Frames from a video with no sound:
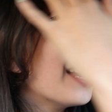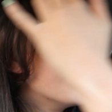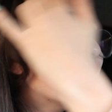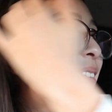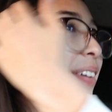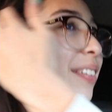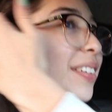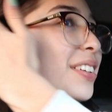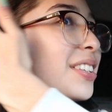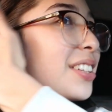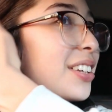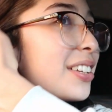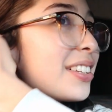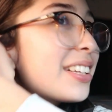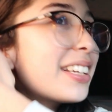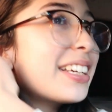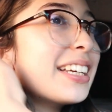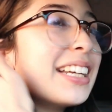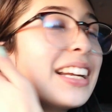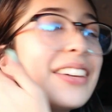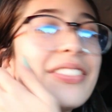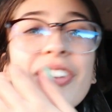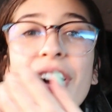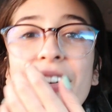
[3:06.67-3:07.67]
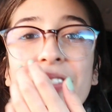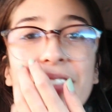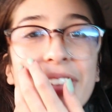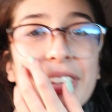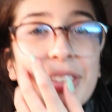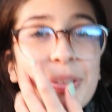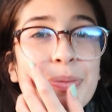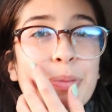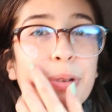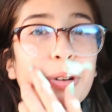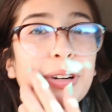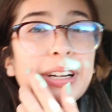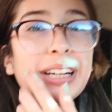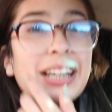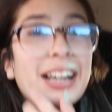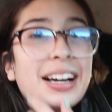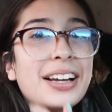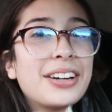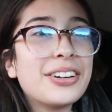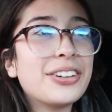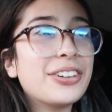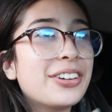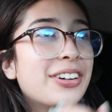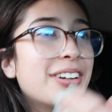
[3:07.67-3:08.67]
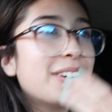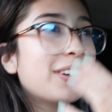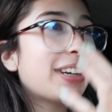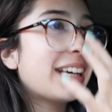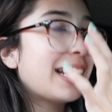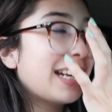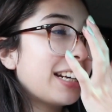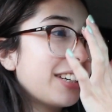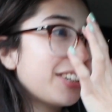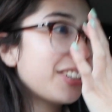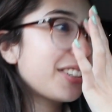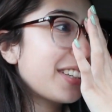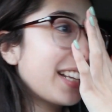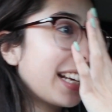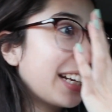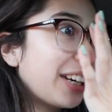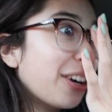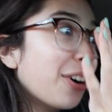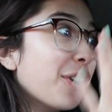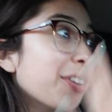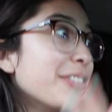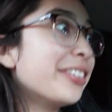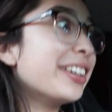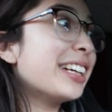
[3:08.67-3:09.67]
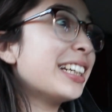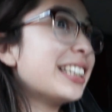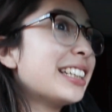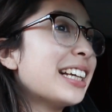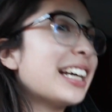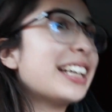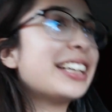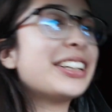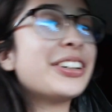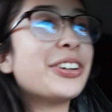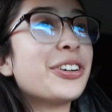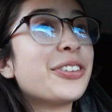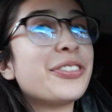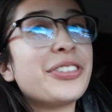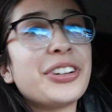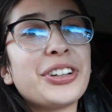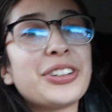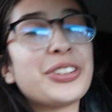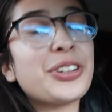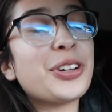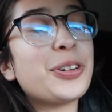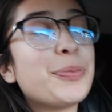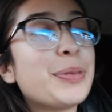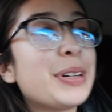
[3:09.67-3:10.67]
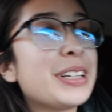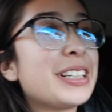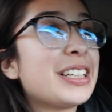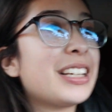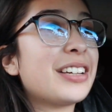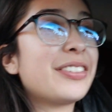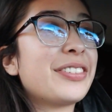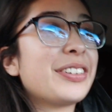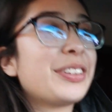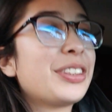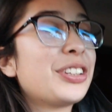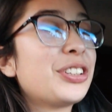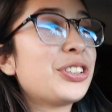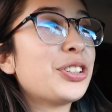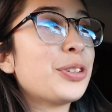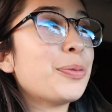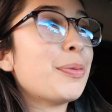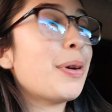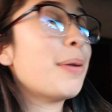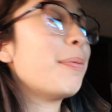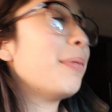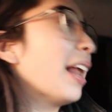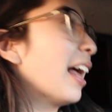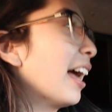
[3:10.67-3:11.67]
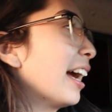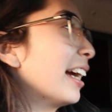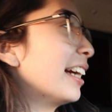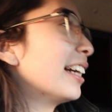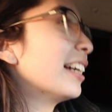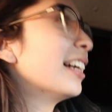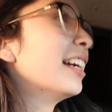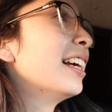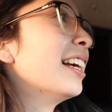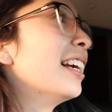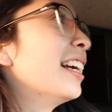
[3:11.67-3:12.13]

Maybe it's because I didn't have coffee this morning, I don't know. And I just like I didn't overexert myself at the gym, I'm lying.